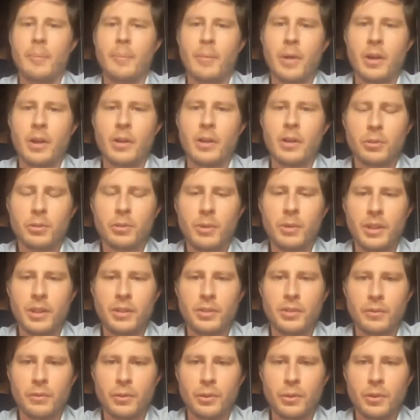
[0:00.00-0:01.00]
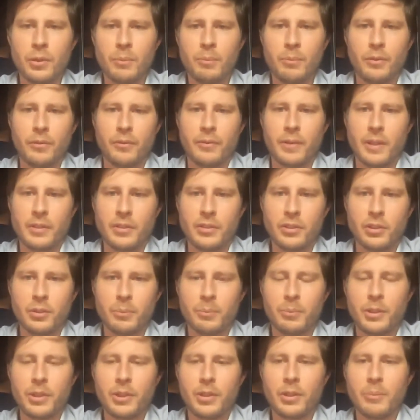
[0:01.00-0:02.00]
I'm honored to be interviewing Professor
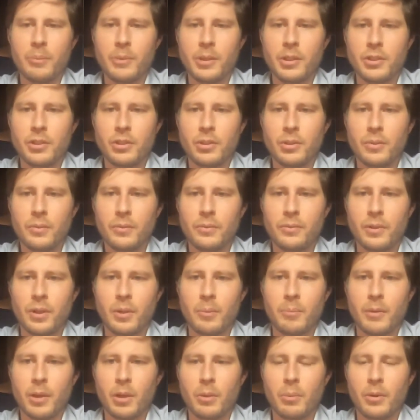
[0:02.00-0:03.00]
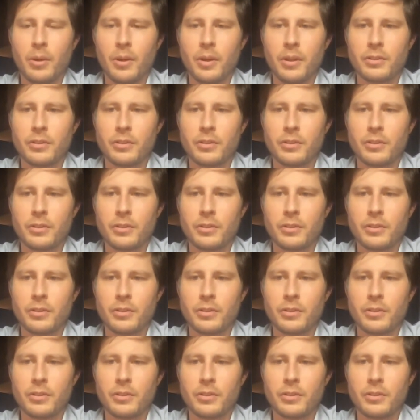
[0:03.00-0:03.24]
Peter Mitchell from Melbourne,